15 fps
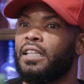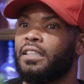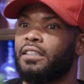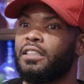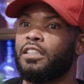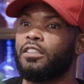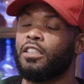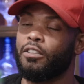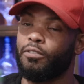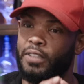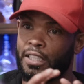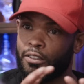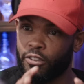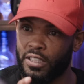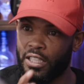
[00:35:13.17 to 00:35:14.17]
They say, so if
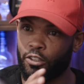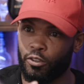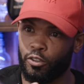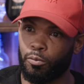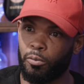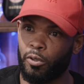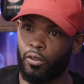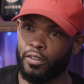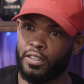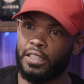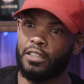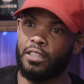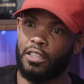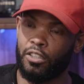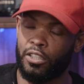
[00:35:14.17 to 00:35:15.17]
that chakra's blocked,
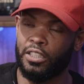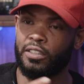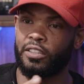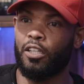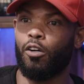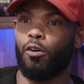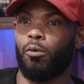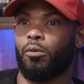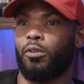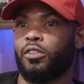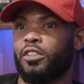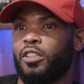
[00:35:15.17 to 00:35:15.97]
then you can tell because